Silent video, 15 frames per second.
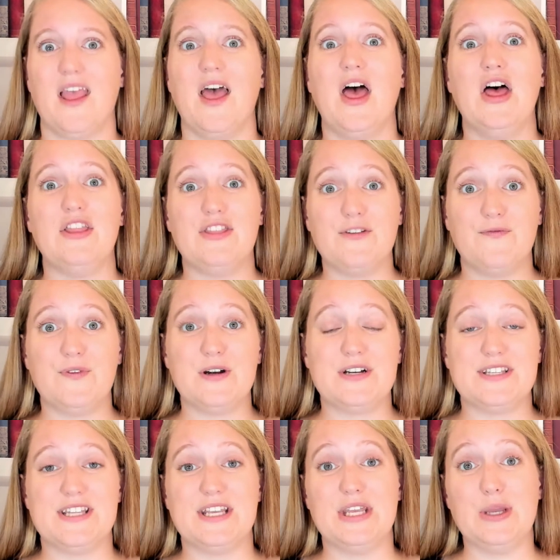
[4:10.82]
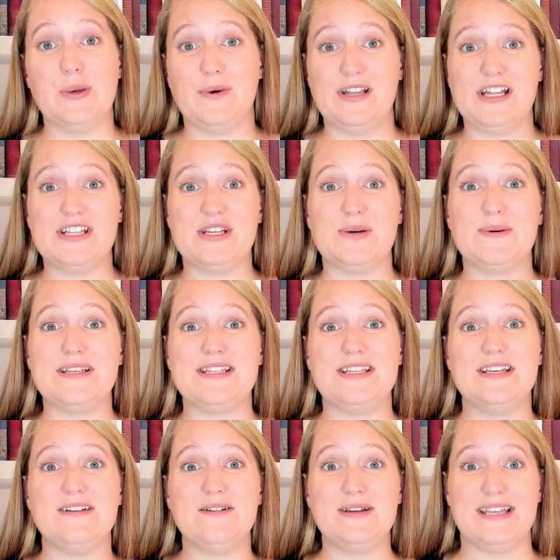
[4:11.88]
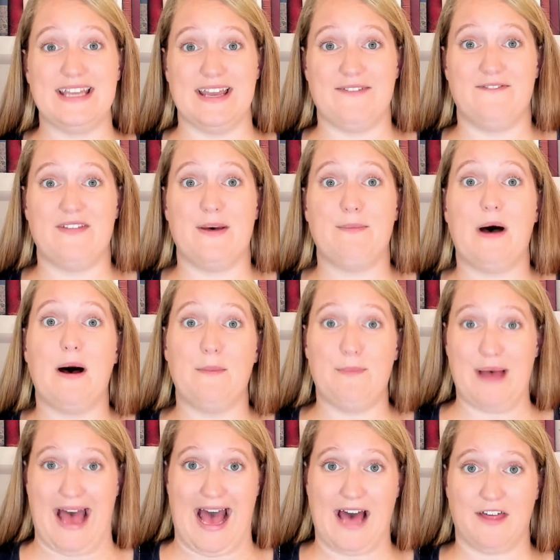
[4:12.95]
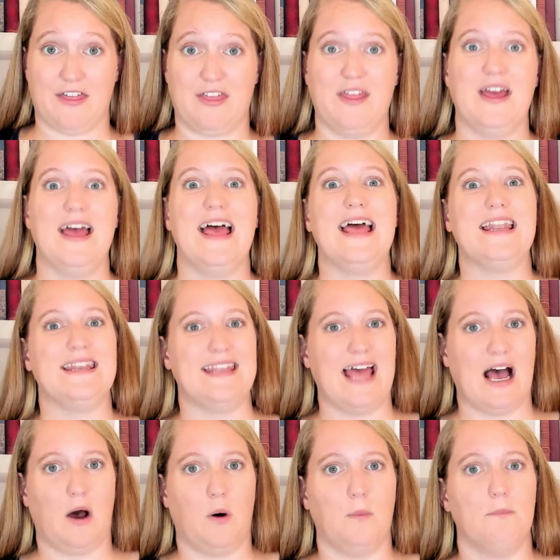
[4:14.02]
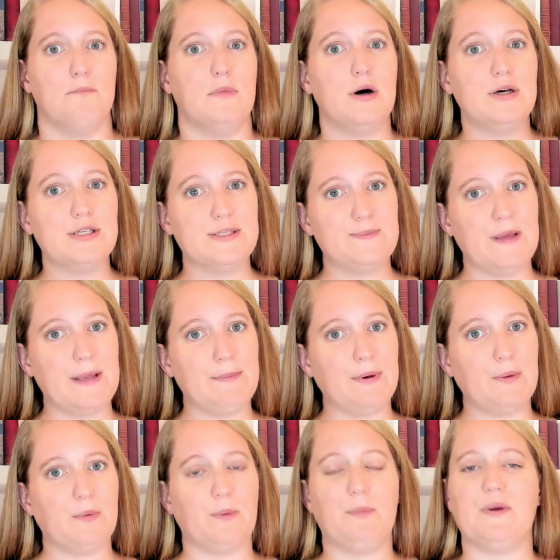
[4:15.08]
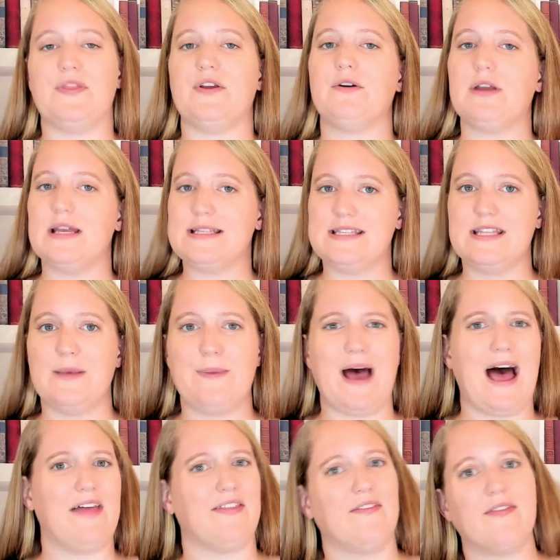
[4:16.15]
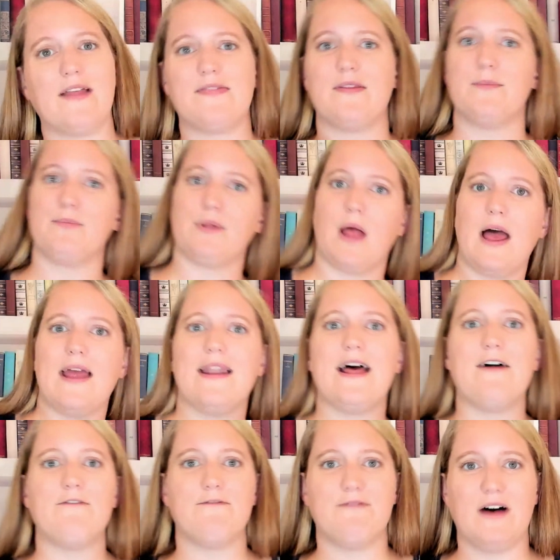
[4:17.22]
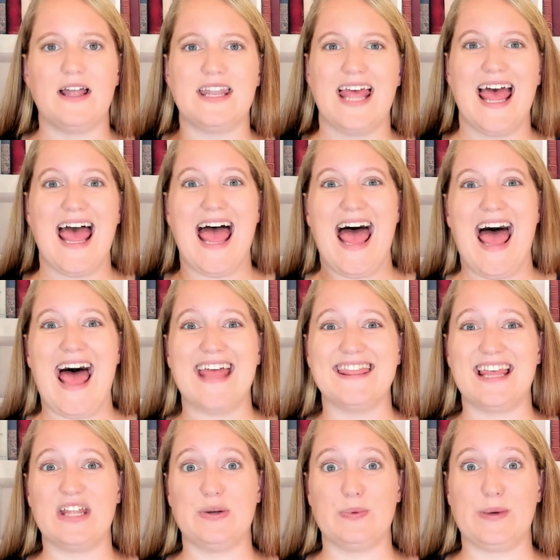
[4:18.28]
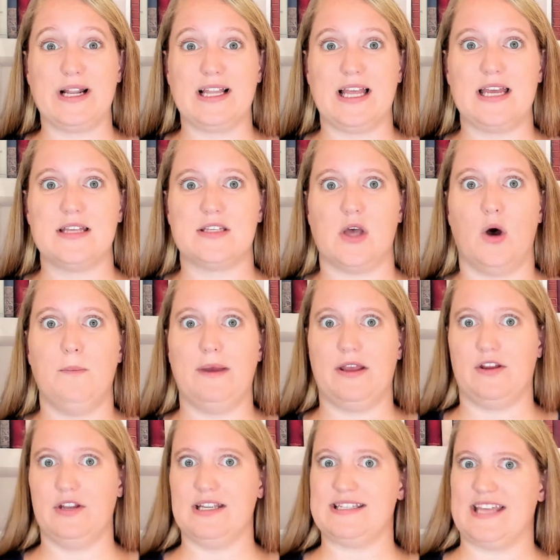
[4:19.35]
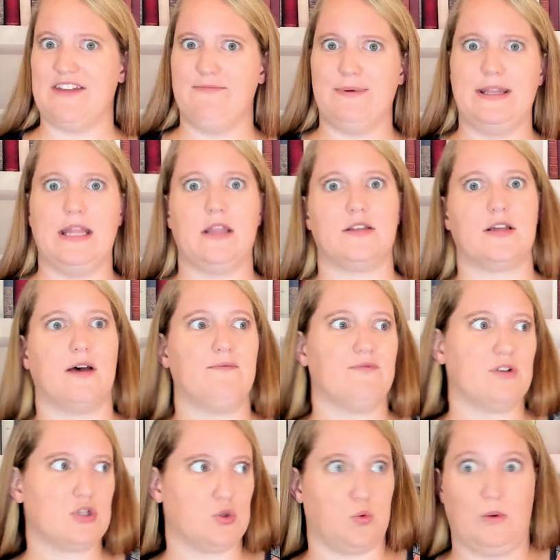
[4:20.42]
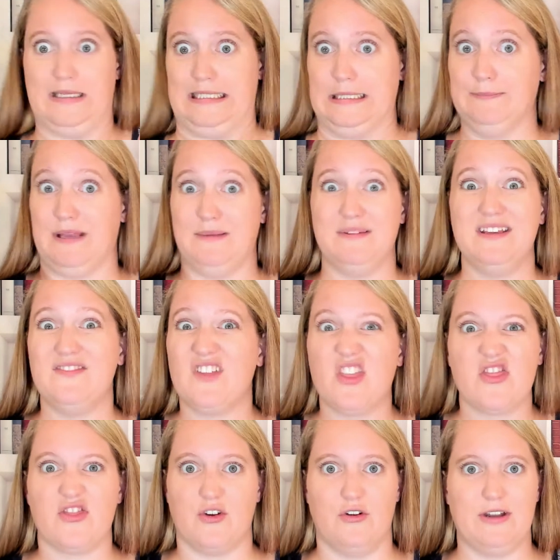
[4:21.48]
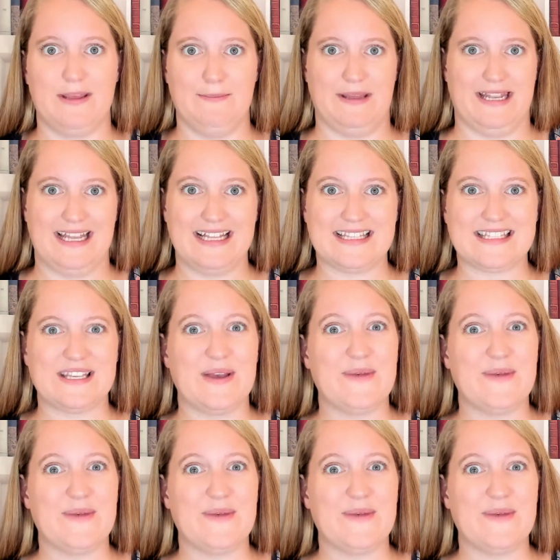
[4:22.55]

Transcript: The first thing you want to do is to give them a bath. Now, most people will put their kids in the bath and let them play and have fun and then realize, oh my goodness, they've been in the tub for 20, maybe even 30 minutes.